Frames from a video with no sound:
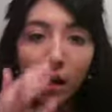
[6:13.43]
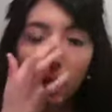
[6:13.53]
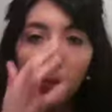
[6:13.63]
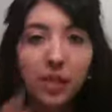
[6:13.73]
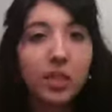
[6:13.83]

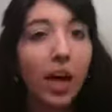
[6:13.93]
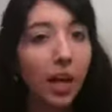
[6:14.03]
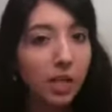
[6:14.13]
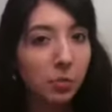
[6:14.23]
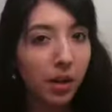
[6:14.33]
And because I
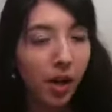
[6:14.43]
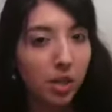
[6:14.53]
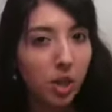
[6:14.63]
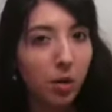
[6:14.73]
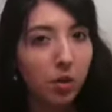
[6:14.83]
like to put
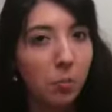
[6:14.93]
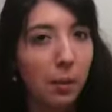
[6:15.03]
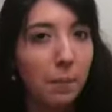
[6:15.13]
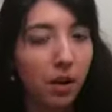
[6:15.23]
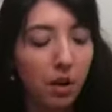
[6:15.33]
eyeshadow on my
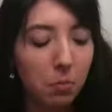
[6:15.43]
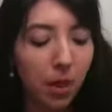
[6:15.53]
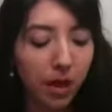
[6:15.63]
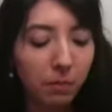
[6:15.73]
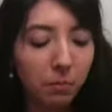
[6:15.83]
bottom
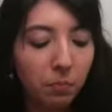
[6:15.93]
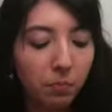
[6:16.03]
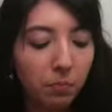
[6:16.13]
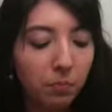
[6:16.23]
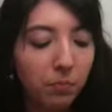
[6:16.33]
line,
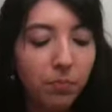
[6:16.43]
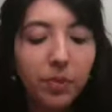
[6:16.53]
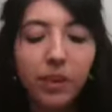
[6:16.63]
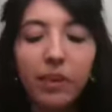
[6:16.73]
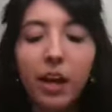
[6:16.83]

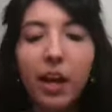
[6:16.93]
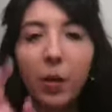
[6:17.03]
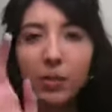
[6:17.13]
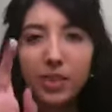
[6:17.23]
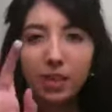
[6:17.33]
I
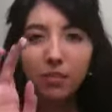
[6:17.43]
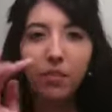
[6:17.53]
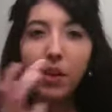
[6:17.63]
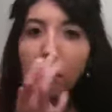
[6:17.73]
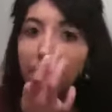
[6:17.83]
always get a
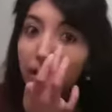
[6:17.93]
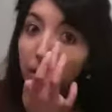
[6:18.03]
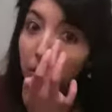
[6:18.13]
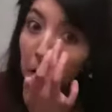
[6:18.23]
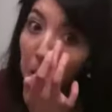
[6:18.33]
very
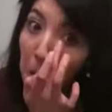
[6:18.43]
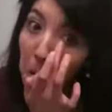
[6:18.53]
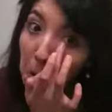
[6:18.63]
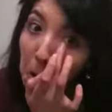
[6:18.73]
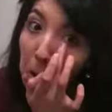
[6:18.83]
little
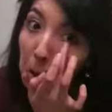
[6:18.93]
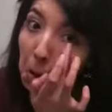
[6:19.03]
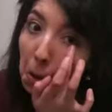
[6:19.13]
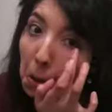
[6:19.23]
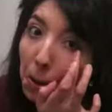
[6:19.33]

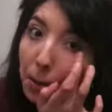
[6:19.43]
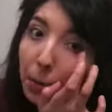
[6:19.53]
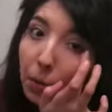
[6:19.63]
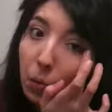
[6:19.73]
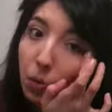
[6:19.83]
and
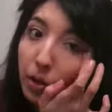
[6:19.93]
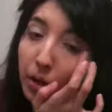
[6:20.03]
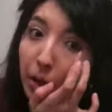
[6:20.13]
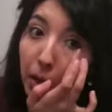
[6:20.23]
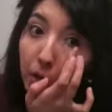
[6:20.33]
I
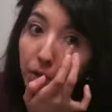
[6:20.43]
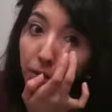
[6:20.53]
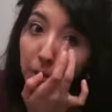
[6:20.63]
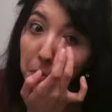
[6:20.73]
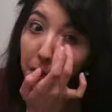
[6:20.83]
work it
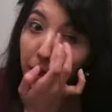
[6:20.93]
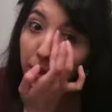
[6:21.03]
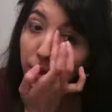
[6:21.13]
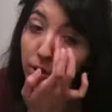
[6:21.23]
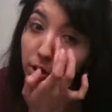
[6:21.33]

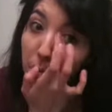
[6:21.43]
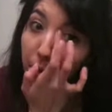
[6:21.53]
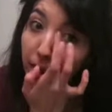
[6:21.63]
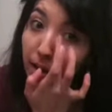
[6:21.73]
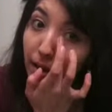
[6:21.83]
underneath my
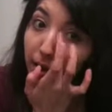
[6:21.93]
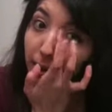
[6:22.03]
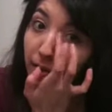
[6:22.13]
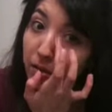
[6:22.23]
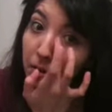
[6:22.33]

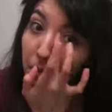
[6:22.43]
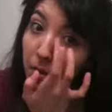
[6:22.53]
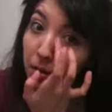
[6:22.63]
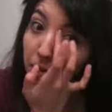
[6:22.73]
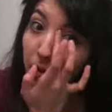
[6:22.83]
eye.
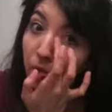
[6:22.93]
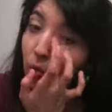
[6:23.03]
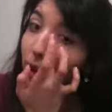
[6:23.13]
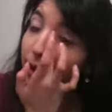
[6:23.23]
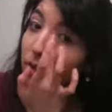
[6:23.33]

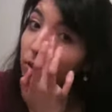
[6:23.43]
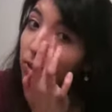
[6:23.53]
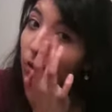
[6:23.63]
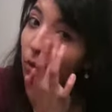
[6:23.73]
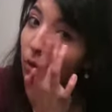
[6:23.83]
Right into
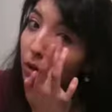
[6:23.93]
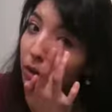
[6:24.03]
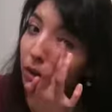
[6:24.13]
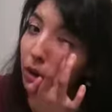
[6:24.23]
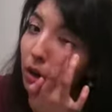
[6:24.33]
the
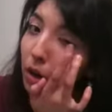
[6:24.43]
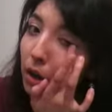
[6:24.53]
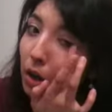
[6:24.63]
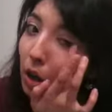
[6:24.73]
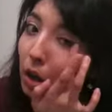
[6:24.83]
corner,
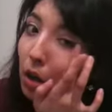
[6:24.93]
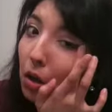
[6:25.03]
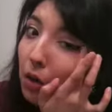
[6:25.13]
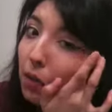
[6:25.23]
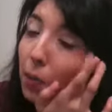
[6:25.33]

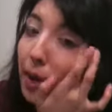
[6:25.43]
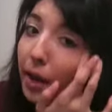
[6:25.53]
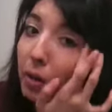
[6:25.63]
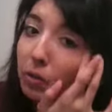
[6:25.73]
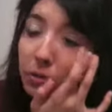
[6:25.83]
all the way
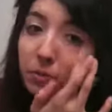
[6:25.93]
out.